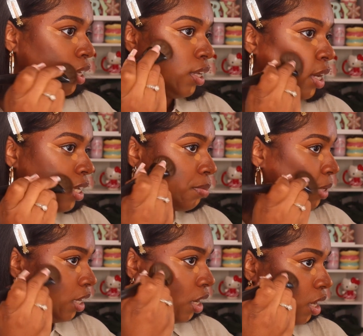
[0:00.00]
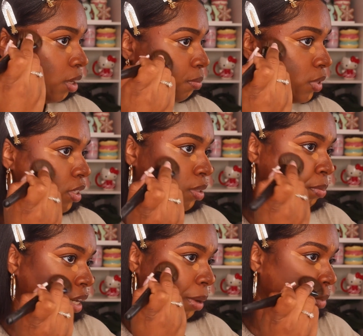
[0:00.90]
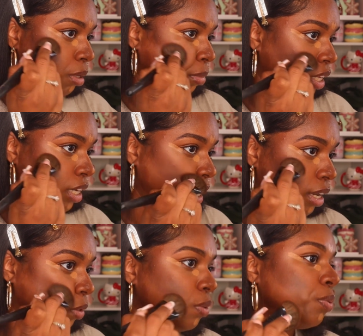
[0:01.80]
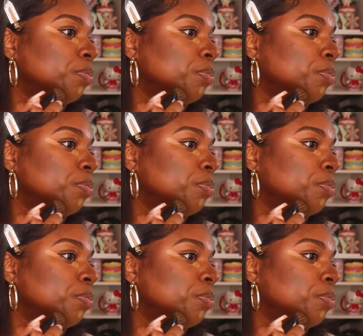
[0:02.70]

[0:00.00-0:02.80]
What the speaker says: It has many names. But I'm going to blend it out.